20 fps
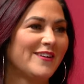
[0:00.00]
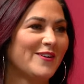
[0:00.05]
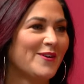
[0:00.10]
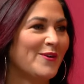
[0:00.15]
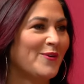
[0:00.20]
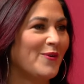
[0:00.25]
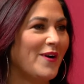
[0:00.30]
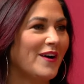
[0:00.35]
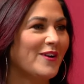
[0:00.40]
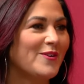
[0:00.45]

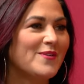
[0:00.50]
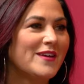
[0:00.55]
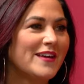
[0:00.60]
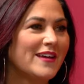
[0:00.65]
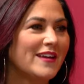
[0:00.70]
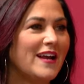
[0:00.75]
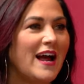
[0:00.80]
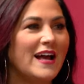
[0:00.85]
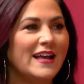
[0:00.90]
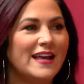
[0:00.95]
no! Are you
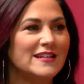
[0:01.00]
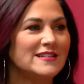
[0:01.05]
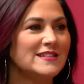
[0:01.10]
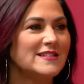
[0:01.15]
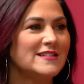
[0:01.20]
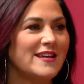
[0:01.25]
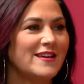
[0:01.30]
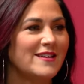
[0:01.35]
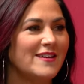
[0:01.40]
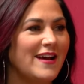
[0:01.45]
kidding? I can't
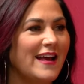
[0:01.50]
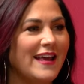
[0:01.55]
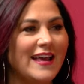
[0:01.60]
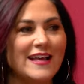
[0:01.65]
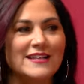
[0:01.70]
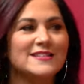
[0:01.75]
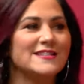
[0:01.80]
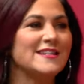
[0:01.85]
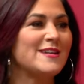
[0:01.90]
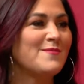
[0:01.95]
stay. I
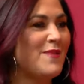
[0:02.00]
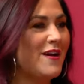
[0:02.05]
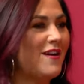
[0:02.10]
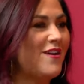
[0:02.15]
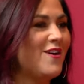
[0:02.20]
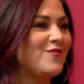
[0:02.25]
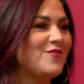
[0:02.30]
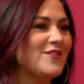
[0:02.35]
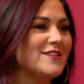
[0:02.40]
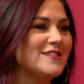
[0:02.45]
can't stay in my
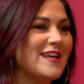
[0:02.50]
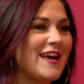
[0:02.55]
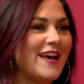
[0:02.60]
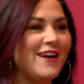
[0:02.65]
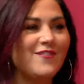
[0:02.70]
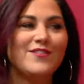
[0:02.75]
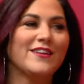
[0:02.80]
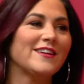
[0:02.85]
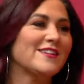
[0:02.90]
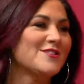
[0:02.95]
office. Yeah. I
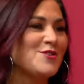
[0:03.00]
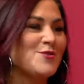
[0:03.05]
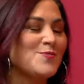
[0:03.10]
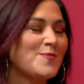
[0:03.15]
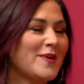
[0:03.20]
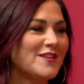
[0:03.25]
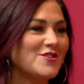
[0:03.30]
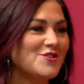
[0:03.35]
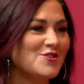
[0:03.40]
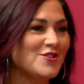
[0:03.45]
have like too
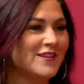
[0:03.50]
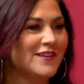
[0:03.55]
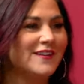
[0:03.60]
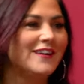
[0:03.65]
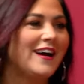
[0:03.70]
much.